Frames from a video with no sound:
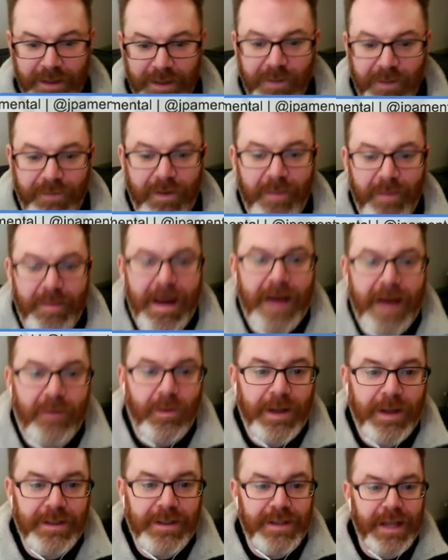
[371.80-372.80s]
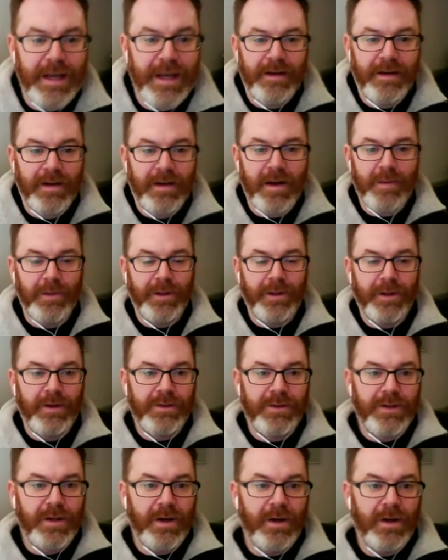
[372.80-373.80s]
from Matt Westgate a couple of
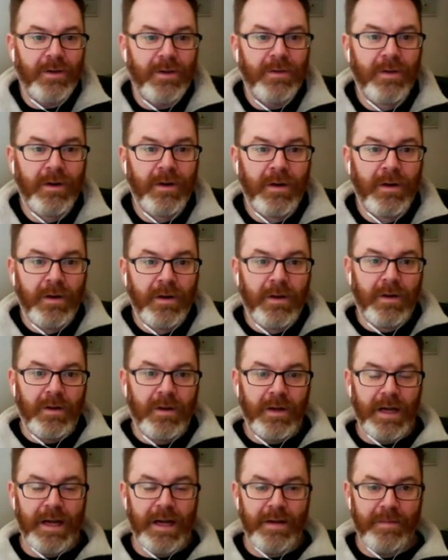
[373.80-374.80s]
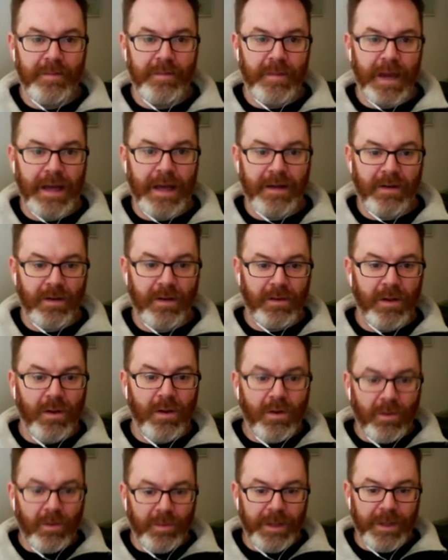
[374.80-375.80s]
years ago at our
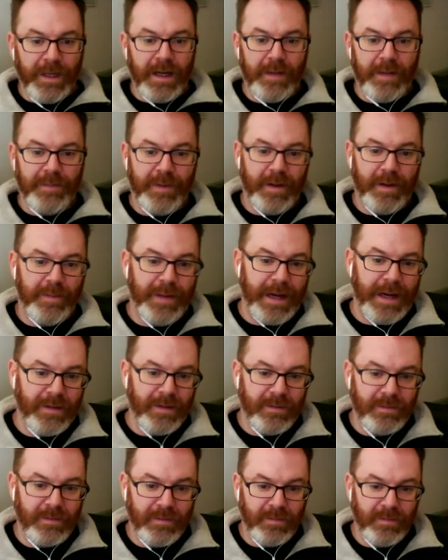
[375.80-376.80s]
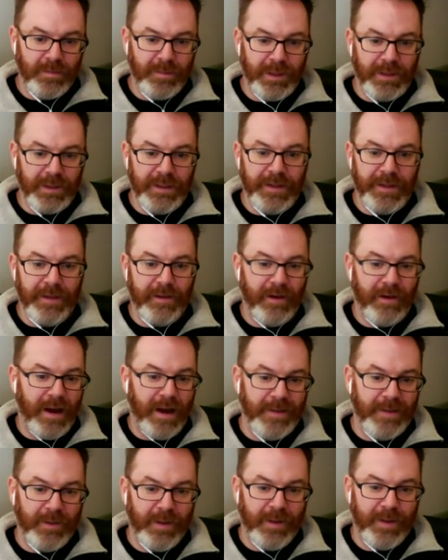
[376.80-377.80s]
local meetup about building the
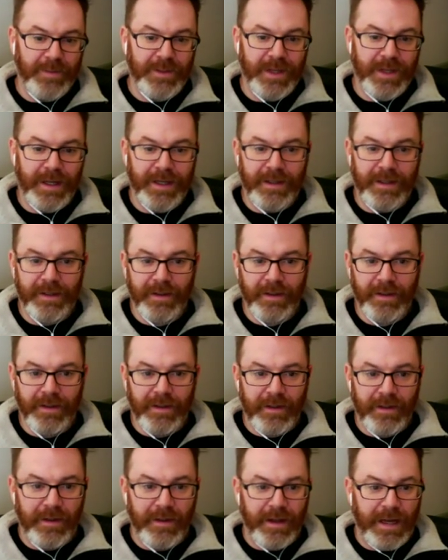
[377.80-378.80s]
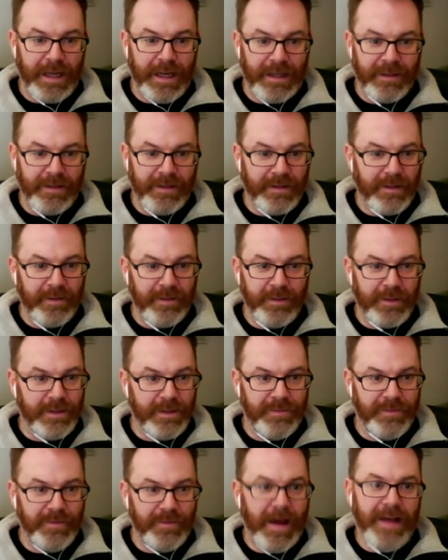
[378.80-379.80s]
Grammy website, and it
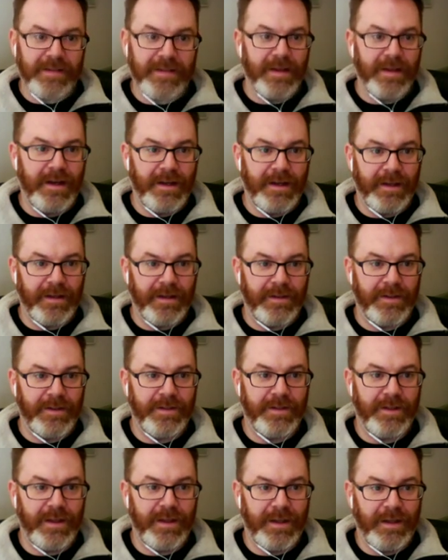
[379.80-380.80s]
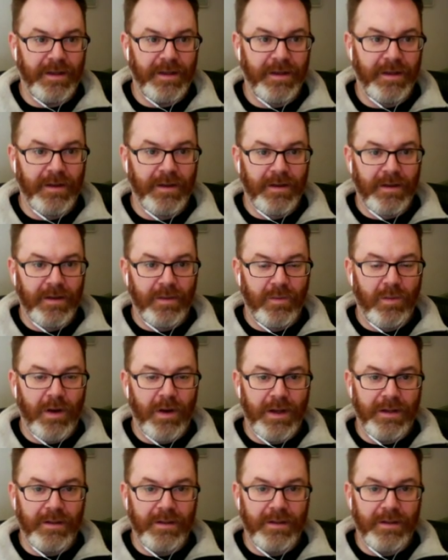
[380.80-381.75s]
was fascinating to see what